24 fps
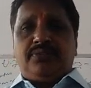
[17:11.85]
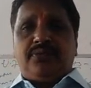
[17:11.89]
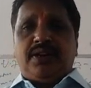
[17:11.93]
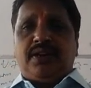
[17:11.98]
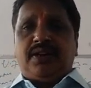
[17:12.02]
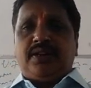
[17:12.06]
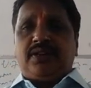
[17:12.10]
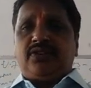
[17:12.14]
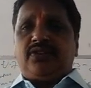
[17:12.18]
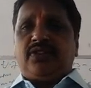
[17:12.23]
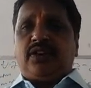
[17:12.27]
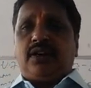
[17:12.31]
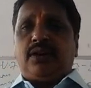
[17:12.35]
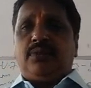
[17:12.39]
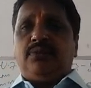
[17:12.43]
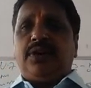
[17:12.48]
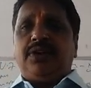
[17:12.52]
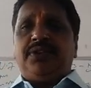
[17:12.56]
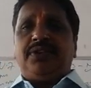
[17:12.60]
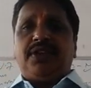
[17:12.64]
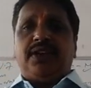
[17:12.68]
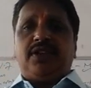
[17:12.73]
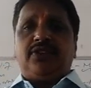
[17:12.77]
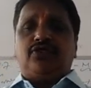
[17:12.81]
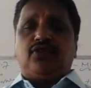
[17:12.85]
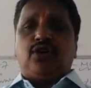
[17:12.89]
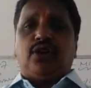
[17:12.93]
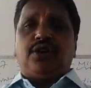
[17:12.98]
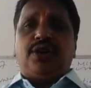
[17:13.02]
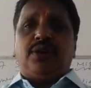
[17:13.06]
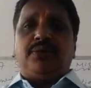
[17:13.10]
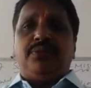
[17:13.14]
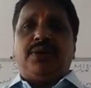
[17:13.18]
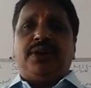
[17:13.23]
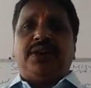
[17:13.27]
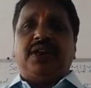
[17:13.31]
their settlement, they
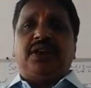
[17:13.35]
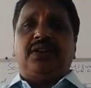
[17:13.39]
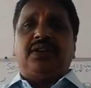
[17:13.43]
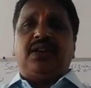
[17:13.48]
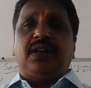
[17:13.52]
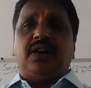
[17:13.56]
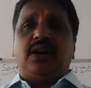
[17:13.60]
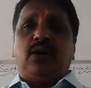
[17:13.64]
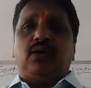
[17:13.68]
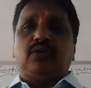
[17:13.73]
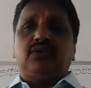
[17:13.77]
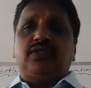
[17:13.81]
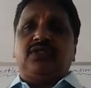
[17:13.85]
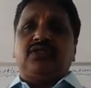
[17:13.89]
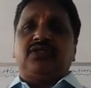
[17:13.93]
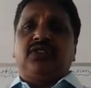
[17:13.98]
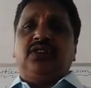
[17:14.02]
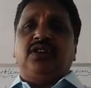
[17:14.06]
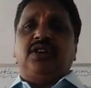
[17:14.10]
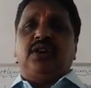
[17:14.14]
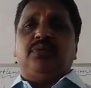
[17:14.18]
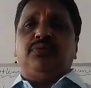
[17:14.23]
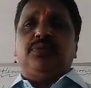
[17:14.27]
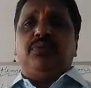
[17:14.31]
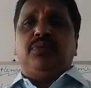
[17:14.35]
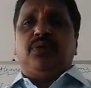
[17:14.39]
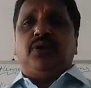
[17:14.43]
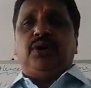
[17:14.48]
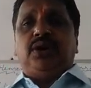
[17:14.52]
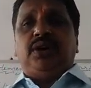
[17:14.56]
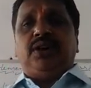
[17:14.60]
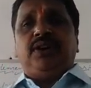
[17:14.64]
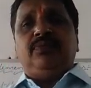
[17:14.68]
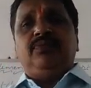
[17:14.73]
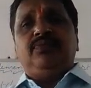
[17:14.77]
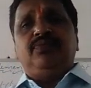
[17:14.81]
started making their houses in Khammam
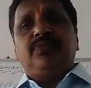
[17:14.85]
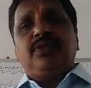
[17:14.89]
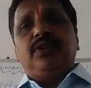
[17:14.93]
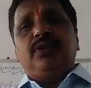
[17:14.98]
only.